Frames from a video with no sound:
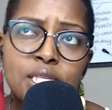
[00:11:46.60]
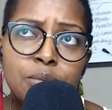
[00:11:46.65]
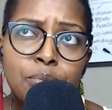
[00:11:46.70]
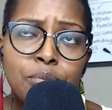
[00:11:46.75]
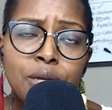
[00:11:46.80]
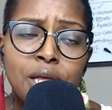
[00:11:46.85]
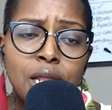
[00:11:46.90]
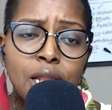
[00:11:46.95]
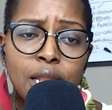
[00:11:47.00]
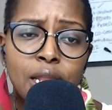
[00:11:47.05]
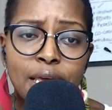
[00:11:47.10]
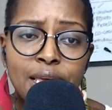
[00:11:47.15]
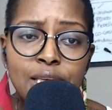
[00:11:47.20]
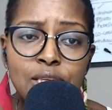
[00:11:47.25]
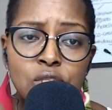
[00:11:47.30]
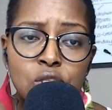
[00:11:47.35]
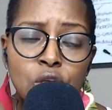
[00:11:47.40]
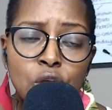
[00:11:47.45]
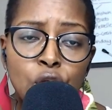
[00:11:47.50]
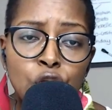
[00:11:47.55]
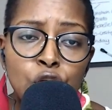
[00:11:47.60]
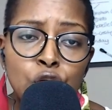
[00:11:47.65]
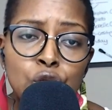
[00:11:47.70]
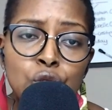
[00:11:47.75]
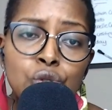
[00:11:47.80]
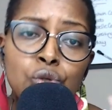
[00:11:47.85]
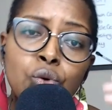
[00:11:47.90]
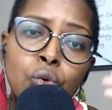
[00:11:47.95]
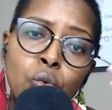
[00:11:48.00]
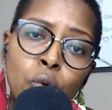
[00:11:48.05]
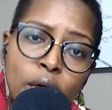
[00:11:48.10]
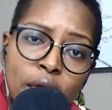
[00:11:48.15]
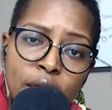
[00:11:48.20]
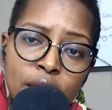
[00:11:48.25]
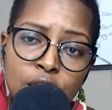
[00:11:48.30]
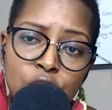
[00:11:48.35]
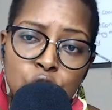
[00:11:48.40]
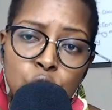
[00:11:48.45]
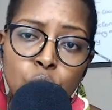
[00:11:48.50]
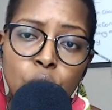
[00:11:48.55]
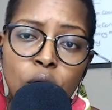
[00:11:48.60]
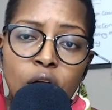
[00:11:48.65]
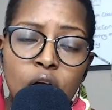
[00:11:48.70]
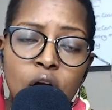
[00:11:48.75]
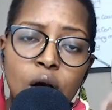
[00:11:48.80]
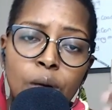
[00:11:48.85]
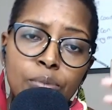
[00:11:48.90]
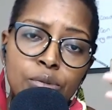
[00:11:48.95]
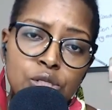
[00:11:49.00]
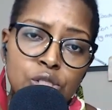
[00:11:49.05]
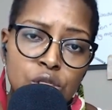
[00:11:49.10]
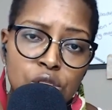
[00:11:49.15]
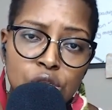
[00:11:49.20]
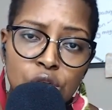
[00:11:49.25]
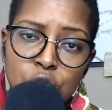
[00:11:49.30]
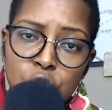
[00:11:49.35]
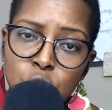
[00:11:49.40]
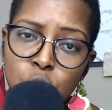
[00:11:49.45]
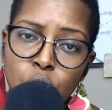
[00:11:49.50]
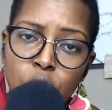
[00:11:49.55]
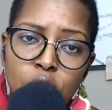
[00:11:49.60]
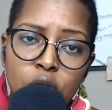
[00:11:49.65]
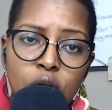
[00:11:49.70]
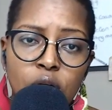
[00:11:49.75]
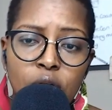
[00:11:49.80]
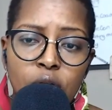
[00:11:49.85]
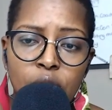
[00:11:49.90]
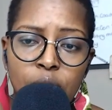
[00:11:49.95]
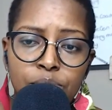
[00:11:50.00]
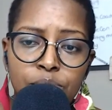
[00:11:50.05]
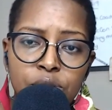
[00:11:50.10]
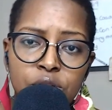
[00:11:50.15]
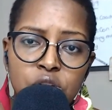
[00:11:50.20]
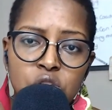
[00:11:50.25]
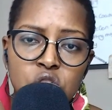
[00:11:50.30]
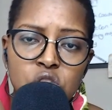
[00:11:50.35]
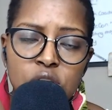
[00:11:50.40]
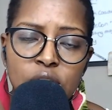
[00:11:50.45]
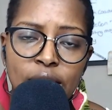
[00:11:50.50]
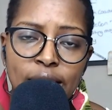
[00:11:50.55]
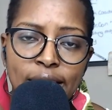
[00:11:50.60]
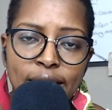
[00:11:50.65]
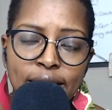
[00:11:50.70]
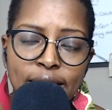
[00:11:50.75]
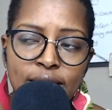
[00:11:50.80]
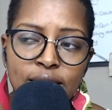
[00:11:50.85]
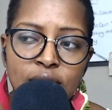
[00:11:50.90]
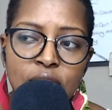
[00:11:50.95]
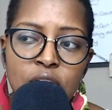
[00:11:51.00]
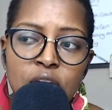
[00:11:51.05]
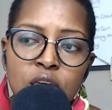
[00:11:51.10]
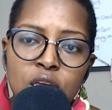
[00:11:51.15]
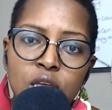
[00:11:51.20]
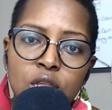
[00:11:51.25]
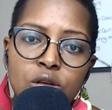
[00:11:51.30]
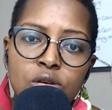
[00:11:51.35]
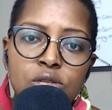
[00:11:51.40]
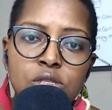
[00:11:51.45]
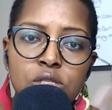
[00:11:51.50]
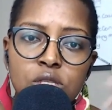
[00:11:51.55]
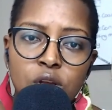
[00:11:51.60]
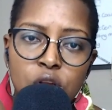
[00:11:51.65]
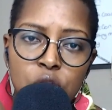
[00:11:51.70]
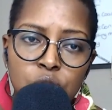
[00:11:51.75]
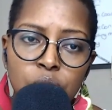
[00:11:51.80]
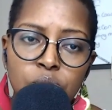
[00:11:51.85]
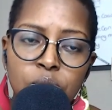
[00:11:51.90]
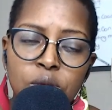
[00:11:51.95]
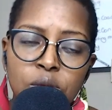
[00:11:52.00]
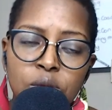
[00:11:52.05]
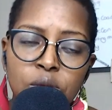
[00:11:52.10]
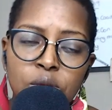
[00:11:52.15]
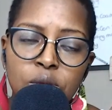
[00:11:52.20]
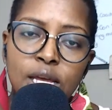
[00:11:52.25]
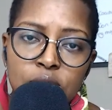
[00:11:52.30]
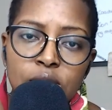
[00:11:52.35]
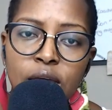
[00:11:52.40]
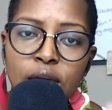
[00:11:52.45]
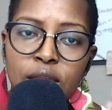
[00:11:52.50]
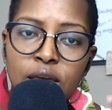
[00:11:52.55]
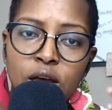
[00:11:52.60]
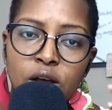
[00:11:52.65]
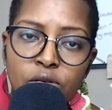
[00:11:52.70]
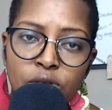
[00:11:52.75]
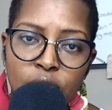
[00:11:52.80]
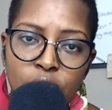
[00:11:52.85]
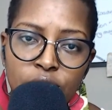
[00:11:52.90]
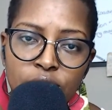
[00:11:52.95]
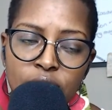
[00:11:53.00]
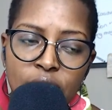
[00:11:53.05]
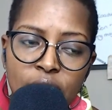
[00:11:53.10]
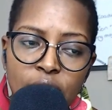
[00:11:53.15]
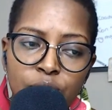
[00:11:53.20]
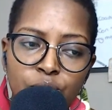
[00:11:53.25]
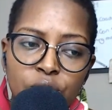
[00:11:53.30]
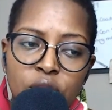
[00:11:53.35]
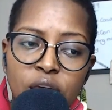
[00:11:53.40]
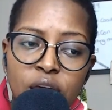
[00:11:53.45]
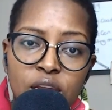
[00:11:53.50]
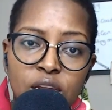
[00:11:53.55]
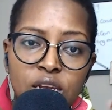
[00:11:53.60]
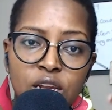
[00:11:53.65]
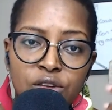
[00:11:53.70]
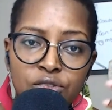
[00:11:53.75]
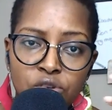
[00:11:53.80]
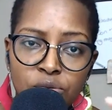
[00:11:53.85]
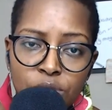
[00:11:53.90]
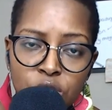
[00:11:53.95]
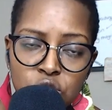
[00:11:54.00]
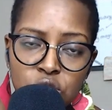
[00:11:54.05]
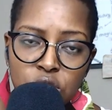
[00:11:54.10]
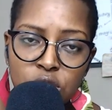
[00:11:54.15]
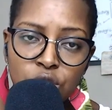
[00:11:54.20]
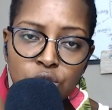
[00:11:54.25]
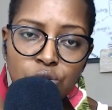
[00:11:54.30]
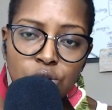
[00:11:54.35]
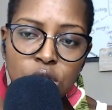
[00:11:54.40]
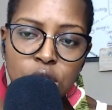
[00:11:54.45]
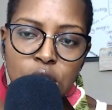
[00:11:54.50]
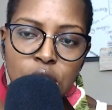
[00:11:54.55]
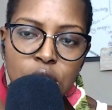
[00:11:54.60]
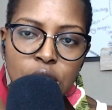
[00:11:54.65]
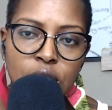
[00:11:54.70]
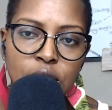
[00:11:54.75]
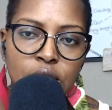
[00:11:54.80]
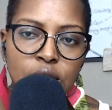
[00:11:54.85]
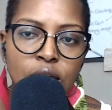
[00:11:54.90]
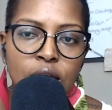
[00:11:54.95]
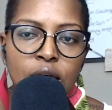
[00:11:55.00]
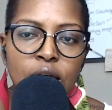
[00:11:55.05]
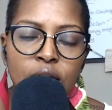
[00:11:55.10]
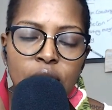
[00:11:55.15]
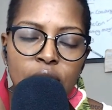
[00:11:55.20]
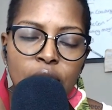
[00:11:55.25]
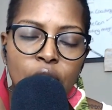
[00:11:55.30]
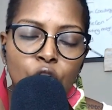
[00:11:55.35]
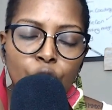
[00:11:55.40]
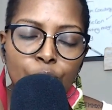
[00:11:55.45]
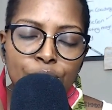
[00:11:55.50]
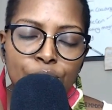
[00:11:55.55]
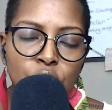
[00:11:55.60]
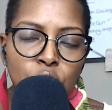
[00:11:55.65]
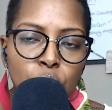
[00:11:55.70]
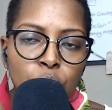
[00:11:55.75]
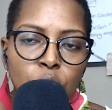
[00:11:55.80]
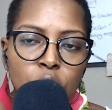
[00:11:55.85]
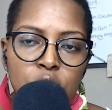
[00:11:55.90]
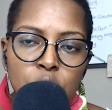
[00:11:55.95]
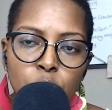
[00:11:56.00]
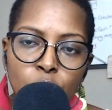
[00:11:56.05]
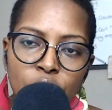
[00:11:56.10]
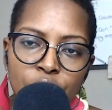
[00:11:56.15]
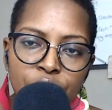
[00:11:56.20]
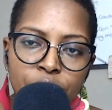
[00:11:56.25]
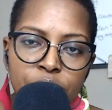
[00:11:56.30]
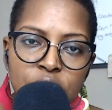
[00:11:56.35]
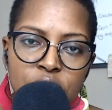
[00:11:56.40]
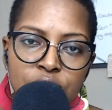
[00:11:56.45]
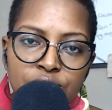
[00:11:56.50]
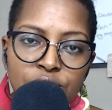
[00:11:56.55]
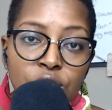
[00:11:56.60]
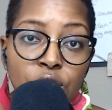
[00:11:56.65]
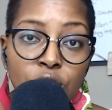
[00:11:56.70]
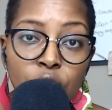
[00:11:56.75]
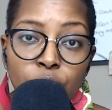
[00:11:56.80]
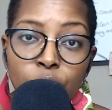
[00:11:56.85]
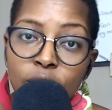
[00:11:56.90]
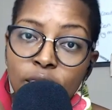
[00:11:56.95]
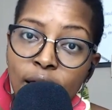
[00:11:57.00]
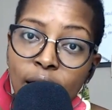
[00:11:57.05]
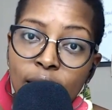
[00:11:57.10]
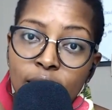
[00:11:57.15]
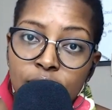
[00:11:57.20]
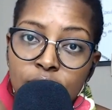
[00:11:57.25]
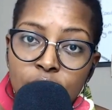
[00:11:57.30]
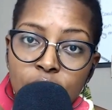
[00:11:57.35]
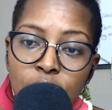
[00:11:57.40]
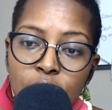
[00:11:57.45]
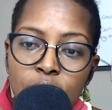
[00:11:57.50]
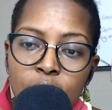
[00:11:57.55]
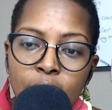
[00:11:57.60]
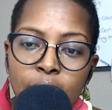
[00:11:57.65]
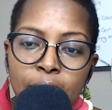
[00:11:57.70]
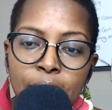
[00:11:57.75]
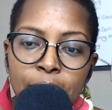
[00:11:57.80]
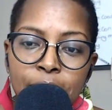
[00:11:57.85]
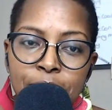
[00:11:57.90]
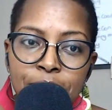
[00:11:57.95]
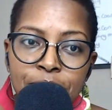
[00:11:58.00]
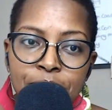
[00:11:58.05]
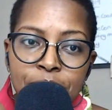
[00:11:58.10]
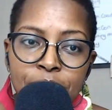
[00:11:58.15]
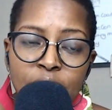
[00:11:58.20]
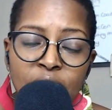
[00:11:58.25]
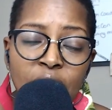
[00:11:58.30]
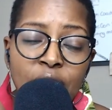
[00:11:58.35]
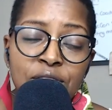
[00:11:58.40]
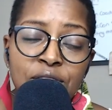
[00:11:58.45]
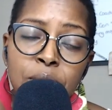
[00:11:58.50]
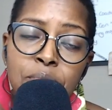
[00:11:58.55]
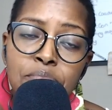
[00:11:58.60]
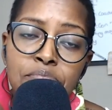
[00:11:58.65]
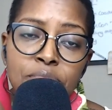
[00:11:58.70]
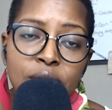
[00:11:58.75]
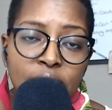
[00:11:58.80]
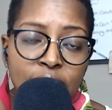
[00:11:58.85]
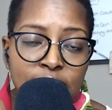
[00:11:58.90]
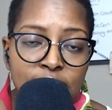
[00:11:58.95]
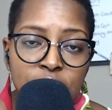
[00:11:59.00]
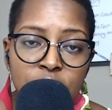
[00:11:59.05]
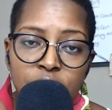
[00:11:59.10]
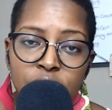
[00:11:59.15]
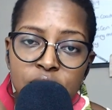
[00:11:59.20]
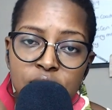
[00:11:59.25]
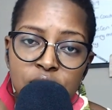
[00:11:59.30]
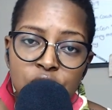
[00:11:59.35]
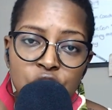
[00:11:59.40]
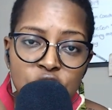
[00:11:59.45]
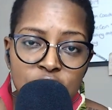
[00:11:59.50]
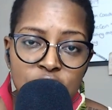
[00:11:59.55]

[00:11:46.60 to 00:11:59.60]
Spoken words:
place to win and to accomplish the things you want to accomplish. And it all starts with being educated around that, with getting the information that you need. And I hope that you walked away from this video with that. Have an amazing rest of your